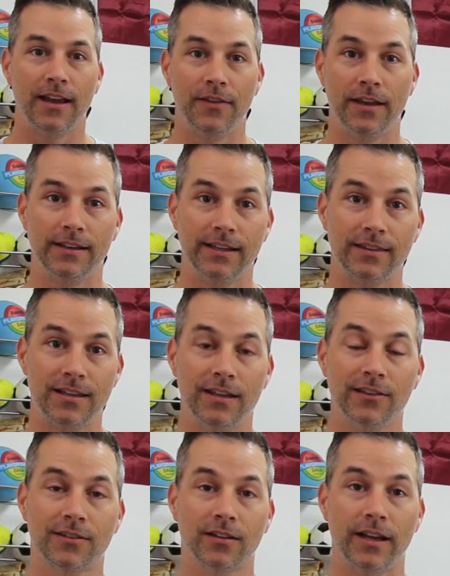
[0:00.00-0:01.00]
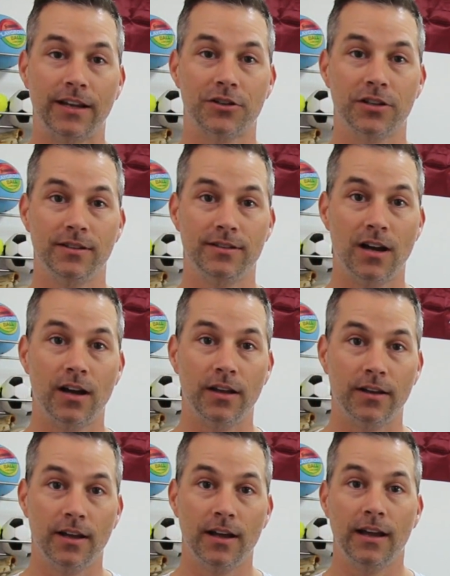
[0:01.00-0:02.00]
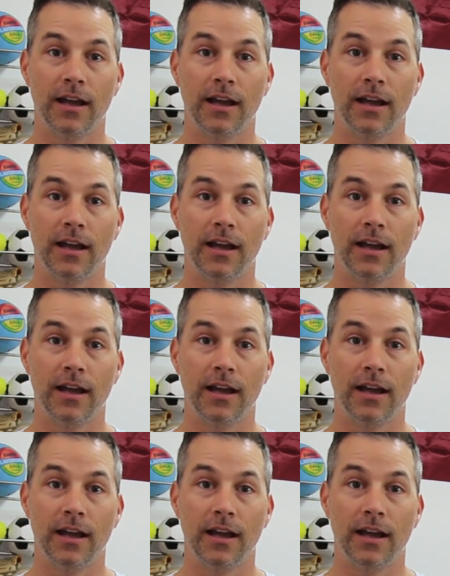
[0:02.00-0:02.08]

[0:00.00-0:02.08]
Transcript: and then get the installation done,